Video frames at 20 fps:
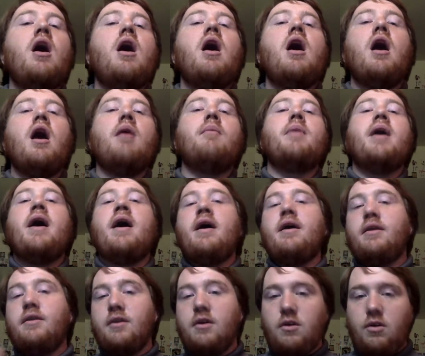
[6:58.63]
Um,
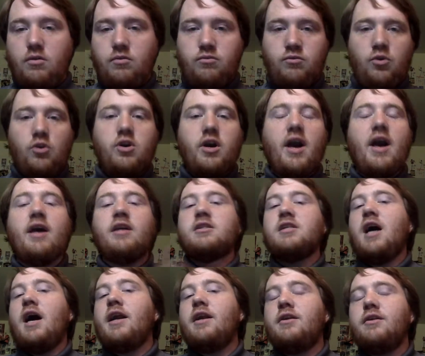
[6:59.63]
and look aheads
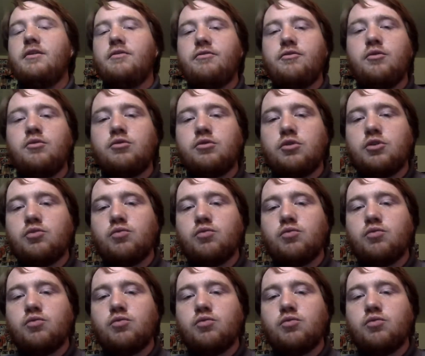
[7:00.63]
kind of to the future as